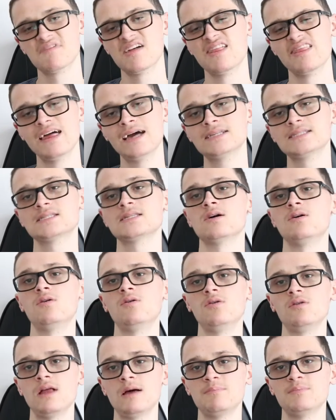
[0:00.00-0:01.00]
That's the
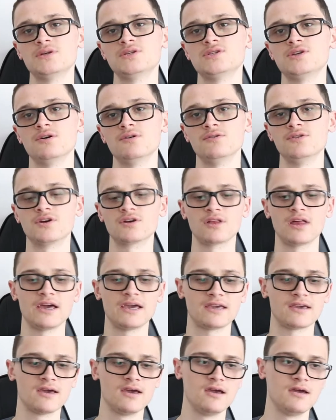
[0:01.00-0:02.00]
whole episode. They're,
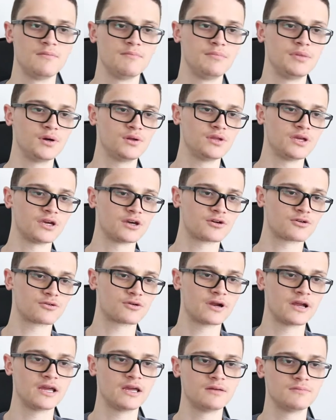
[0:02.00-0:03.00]
like, building
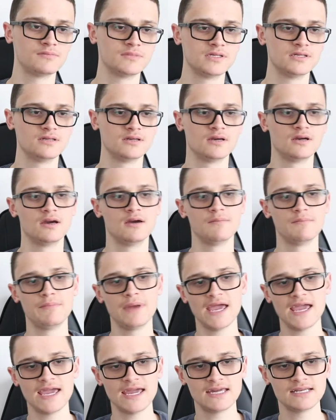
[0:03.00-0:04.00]
cribs,
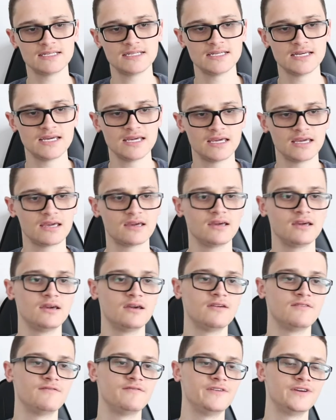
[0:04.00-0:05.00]
painting,
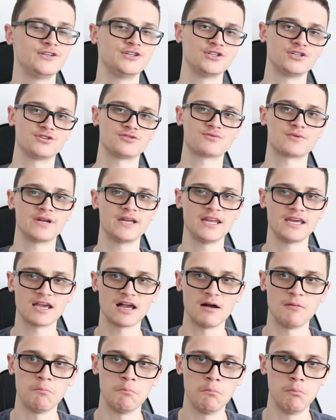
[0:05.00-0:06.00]
Vision's reading
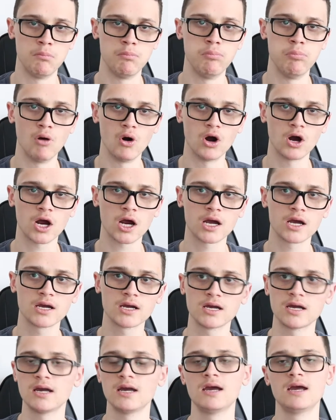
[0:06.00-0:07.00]
a
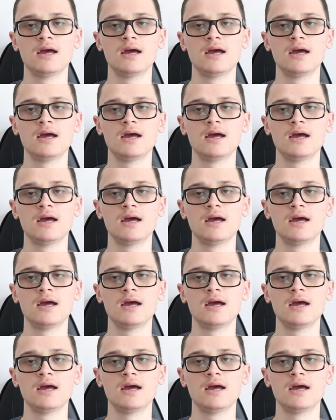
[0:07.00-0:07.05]
book.